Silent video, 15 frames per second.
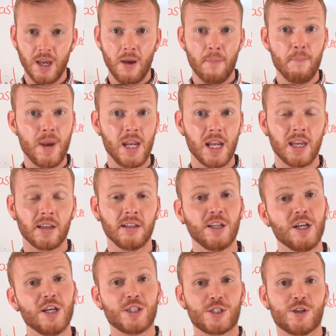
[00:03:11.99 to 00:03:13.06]

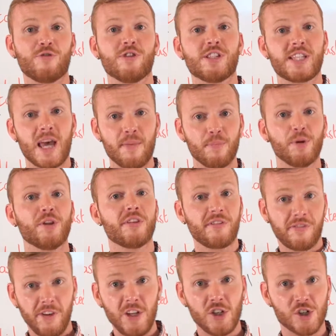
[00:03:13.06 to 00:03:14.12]
meaning to resemble the
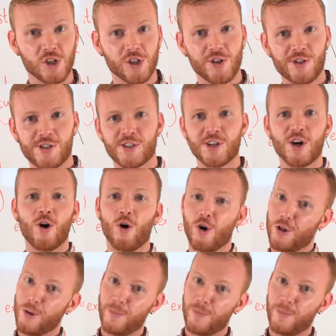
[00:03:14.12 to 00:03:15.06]
features or the